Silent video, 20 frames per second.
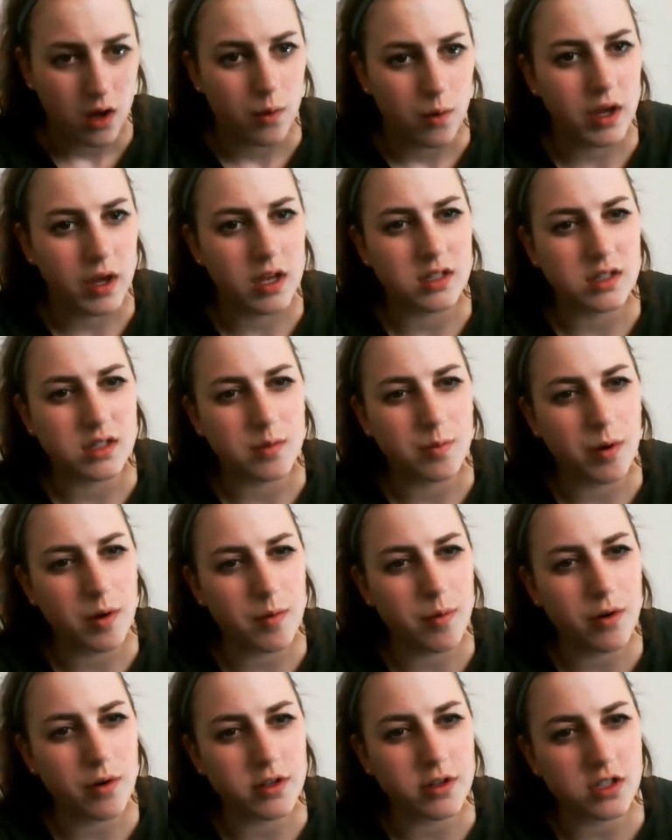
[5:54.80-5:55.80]
Wait, is the
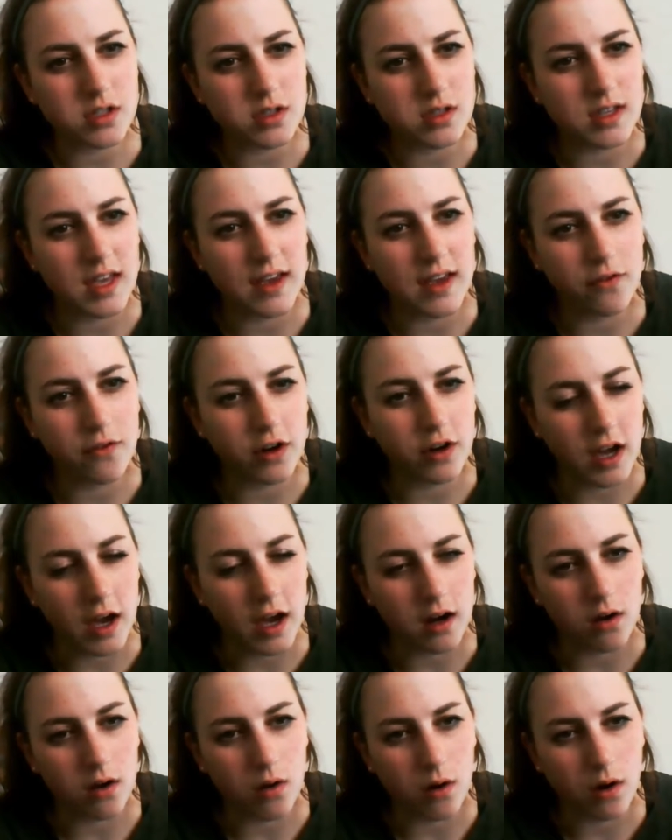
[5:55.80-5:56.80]
proportions for
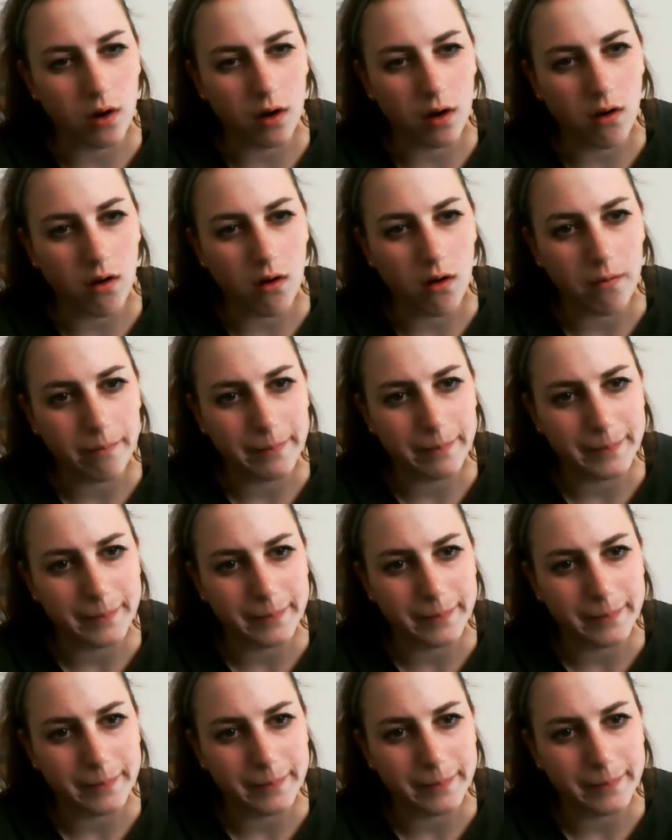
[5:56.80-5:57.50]
categorical?